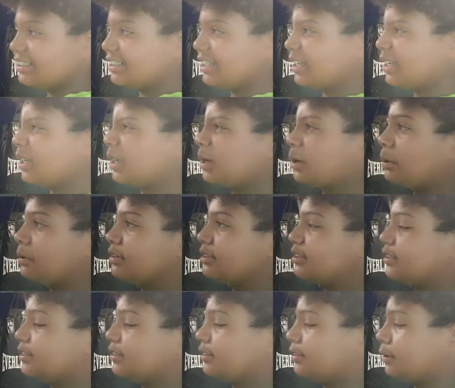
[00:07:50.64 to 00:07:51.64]
if you
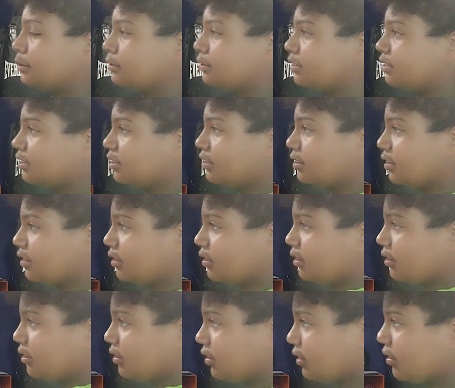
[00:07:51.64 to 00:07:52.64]
go throw the punch
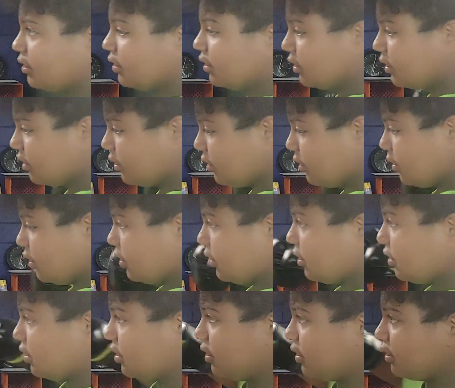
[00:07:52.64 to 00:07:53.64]
really slow.
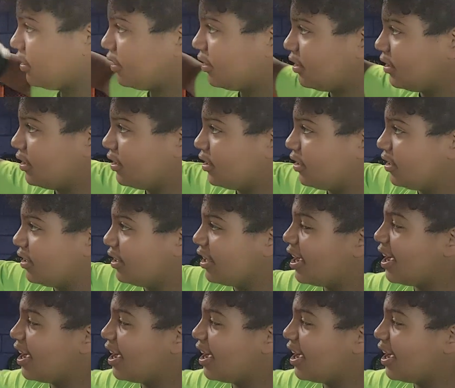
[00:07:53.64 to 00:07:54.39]
And